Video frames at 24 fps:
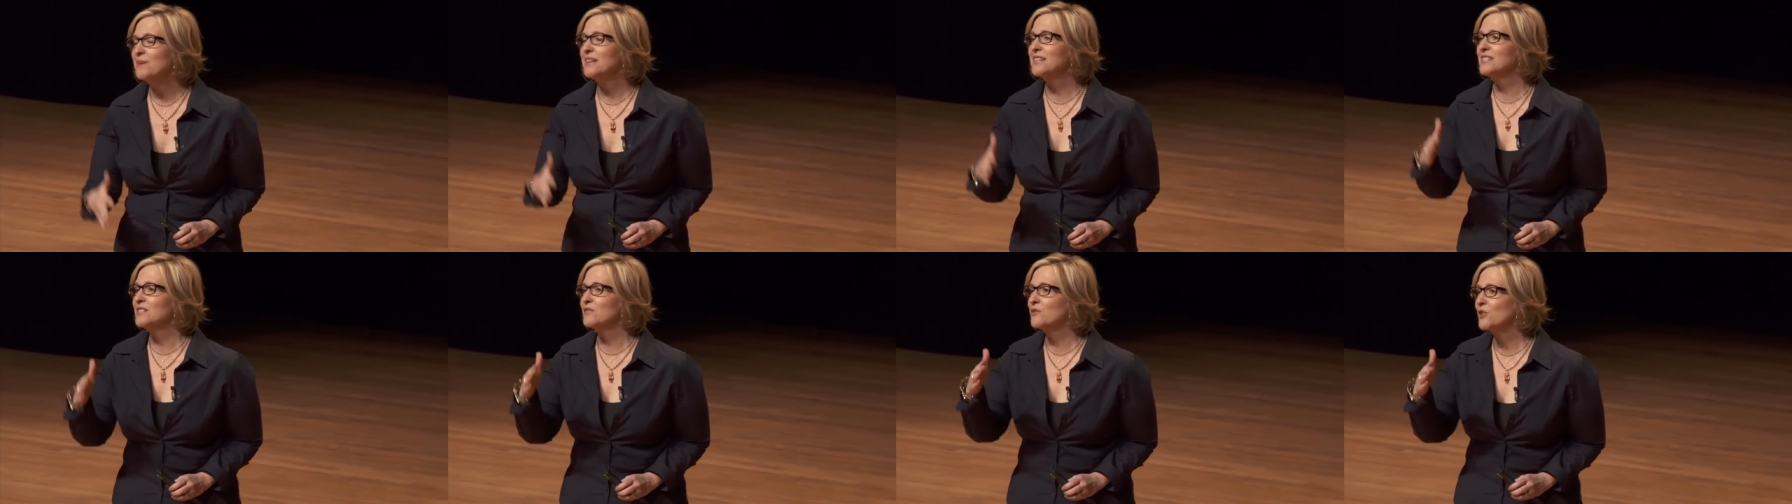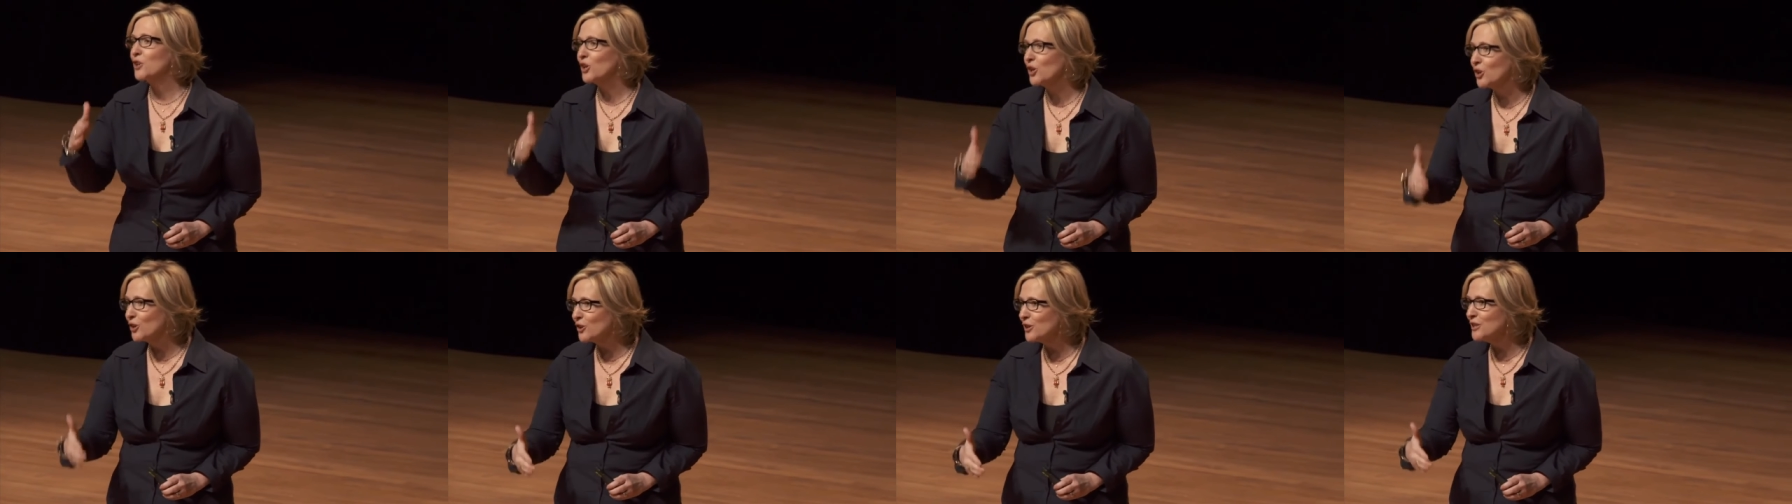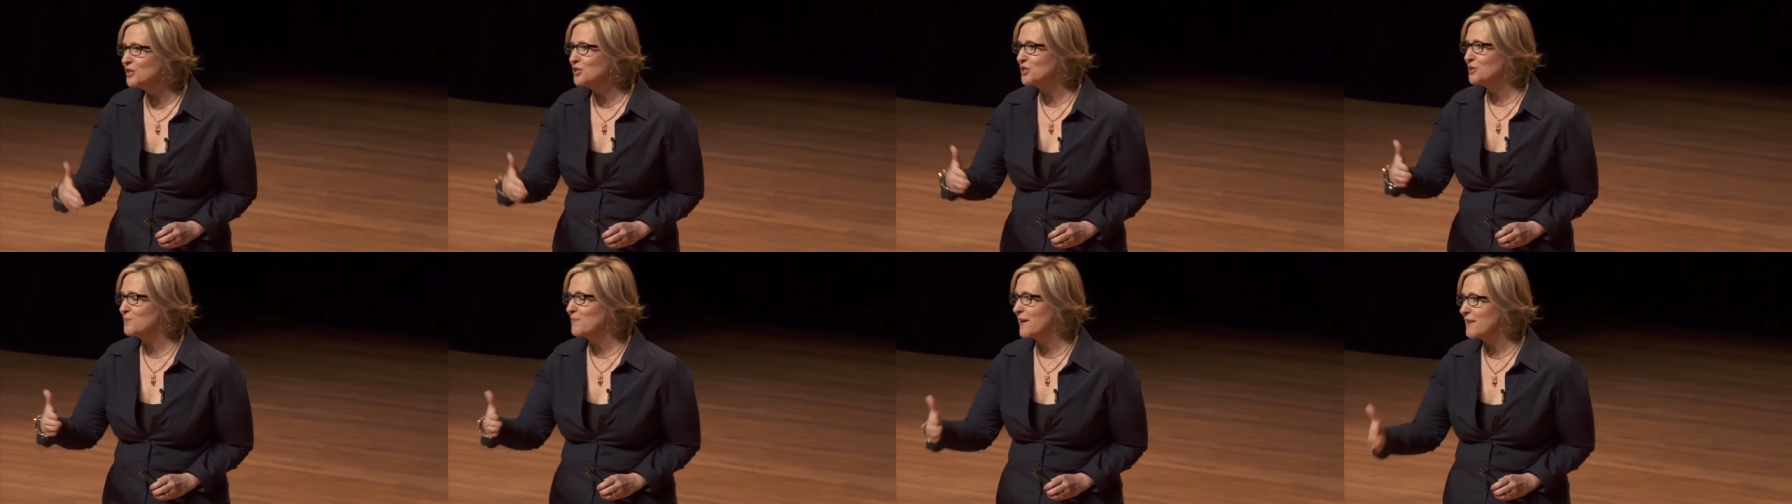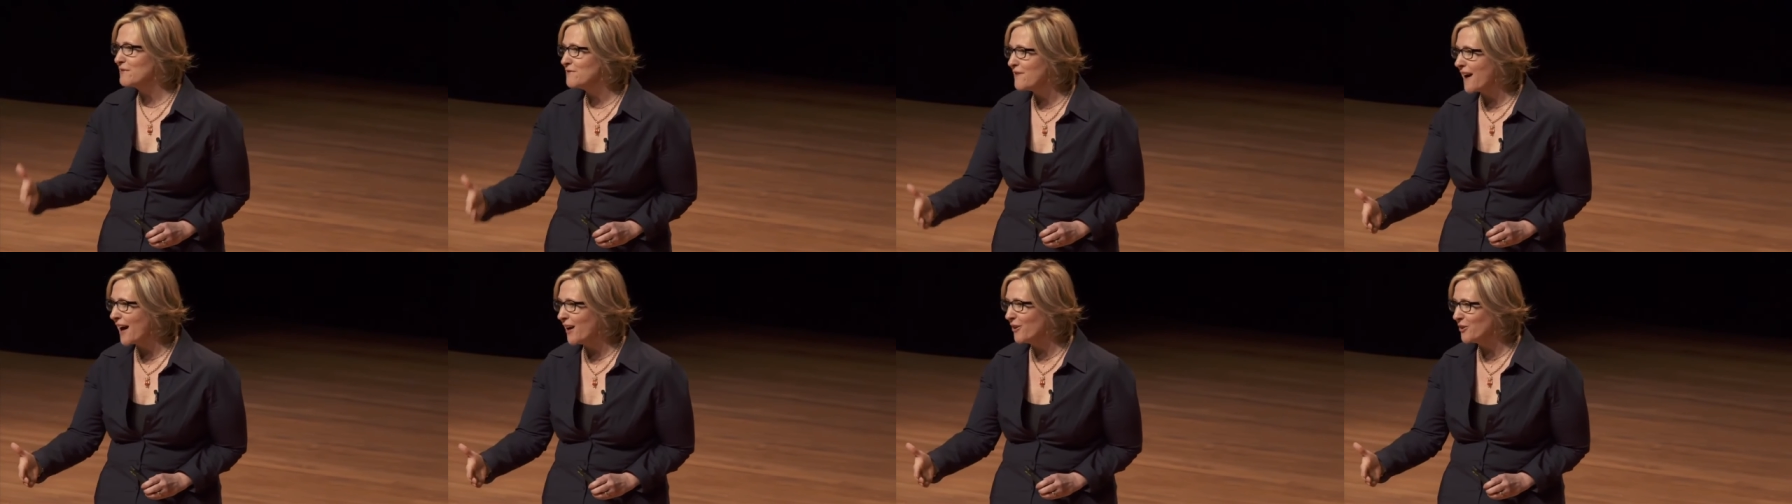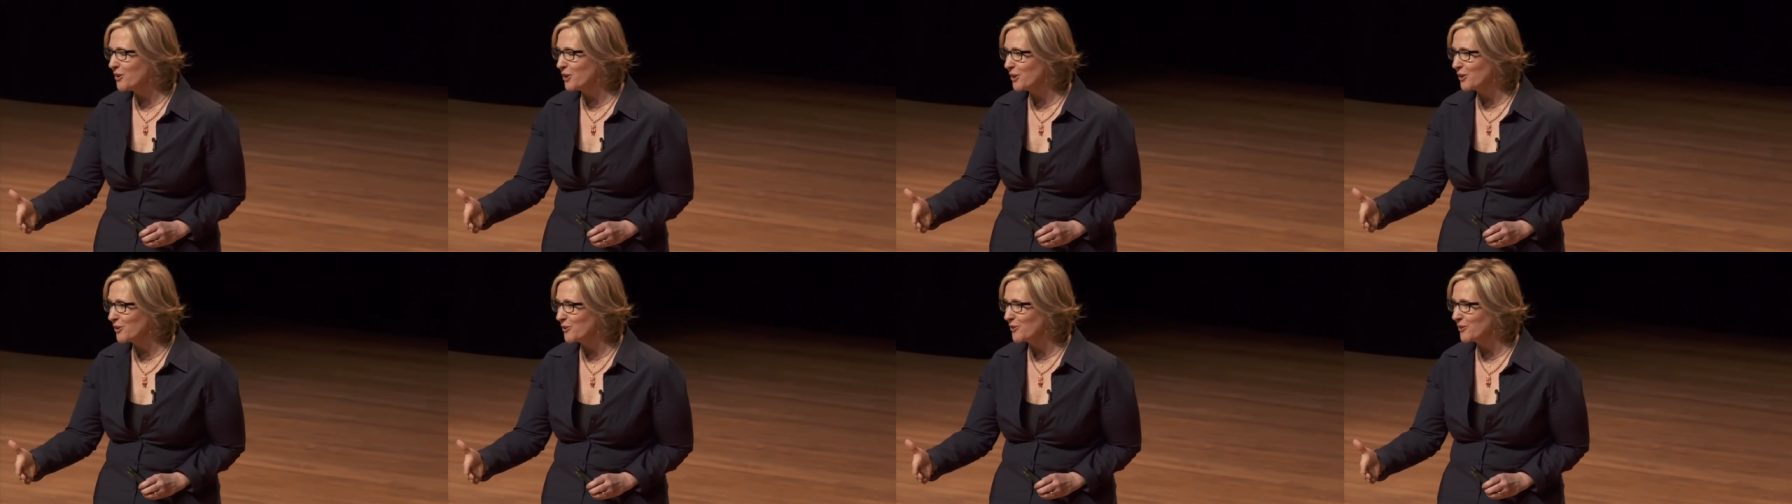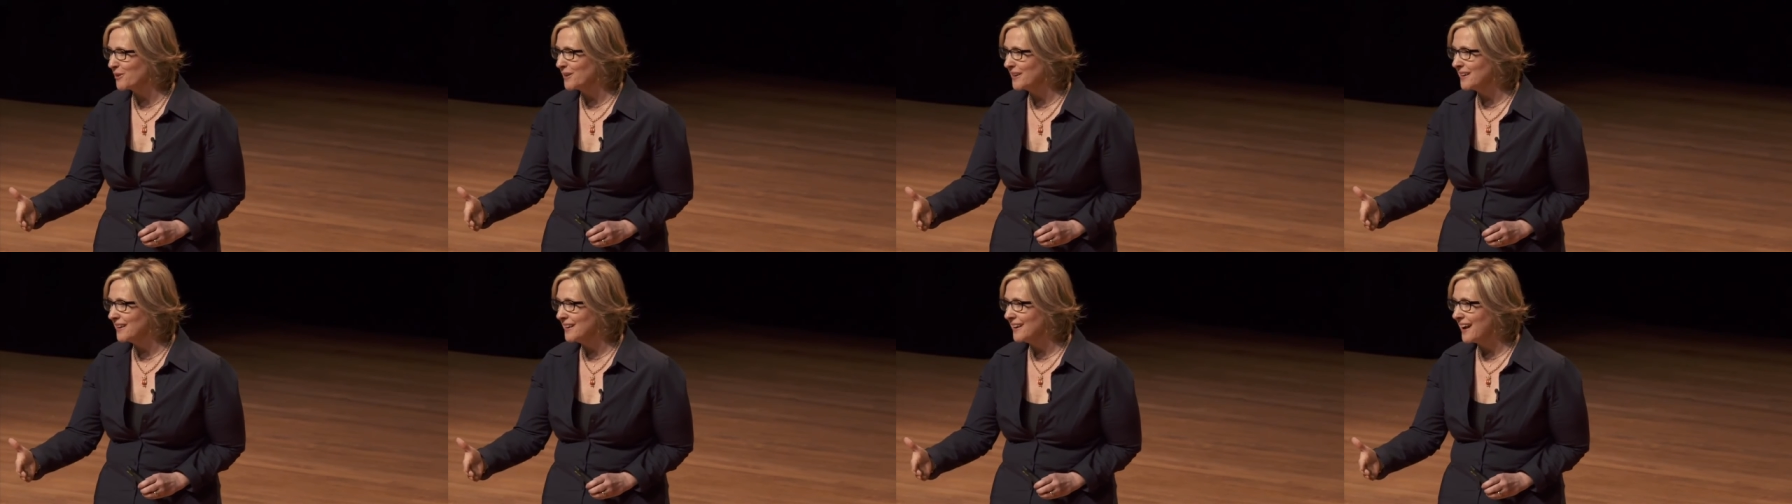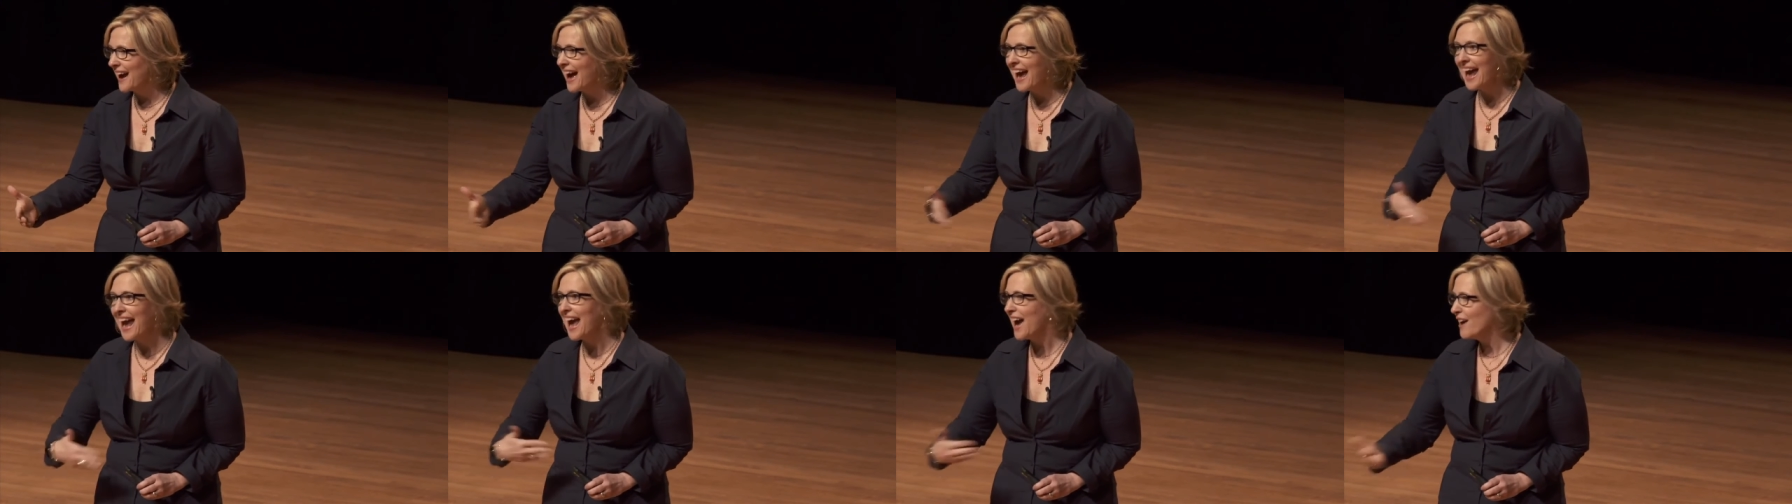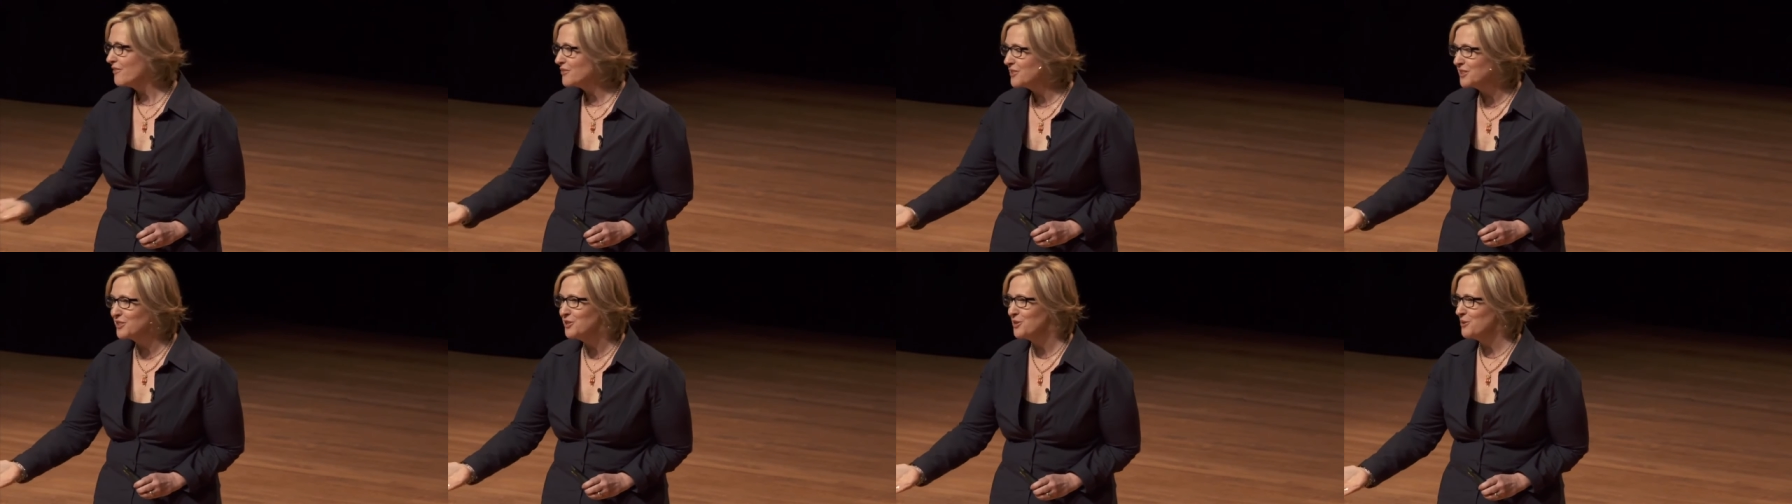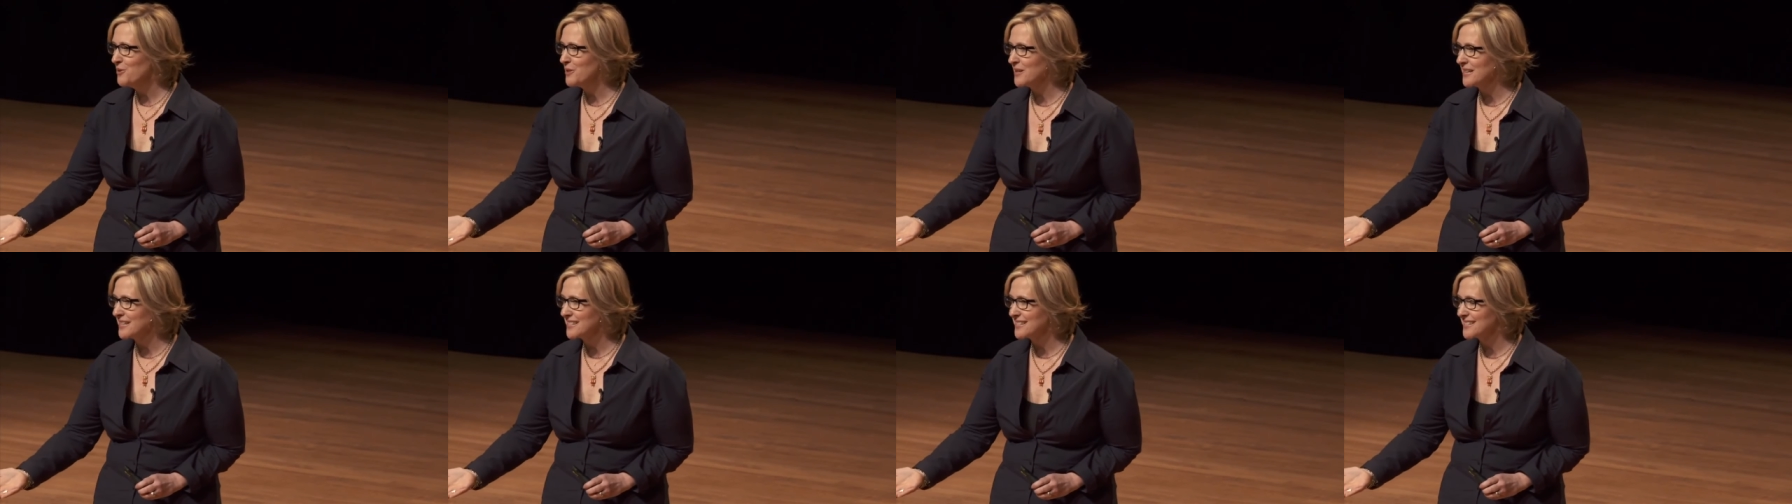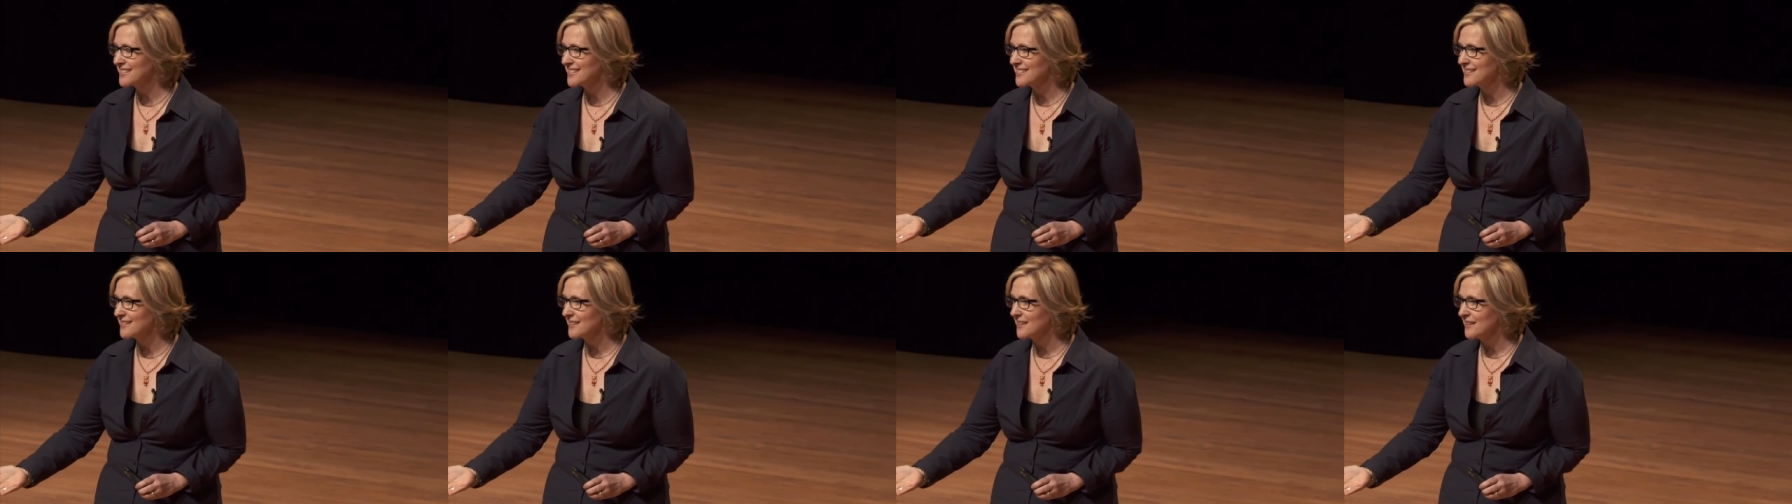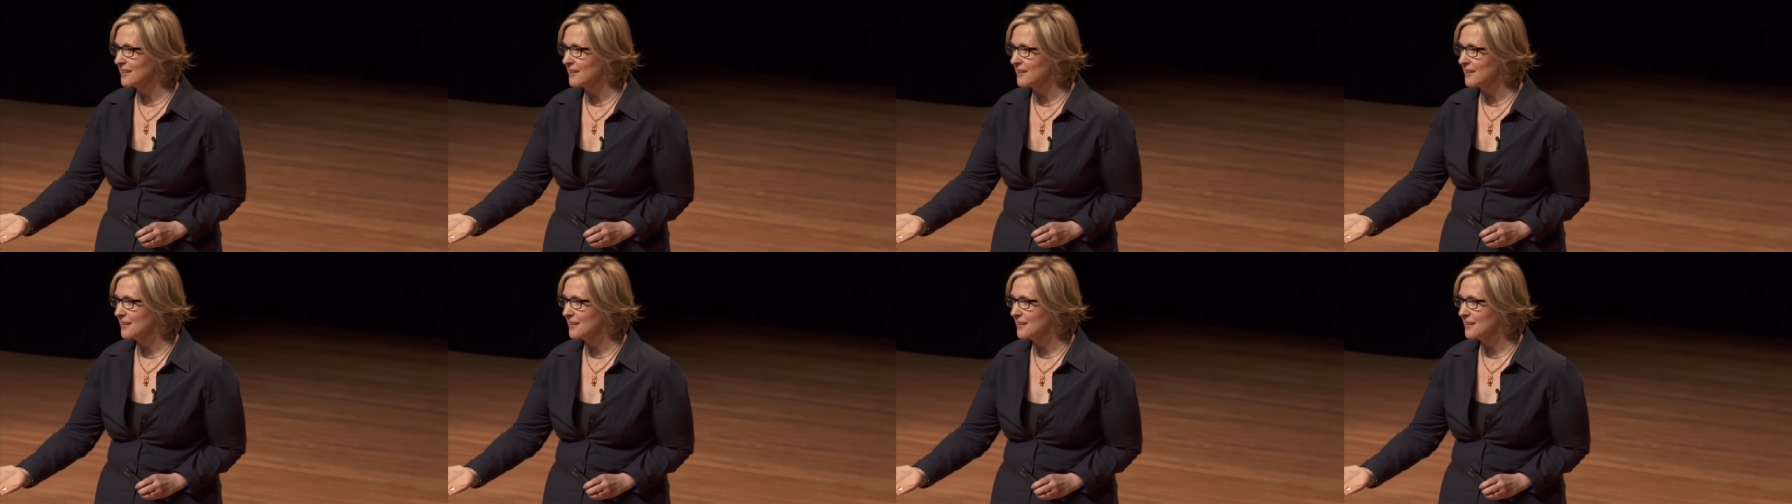because if courage is my value, I have to do this.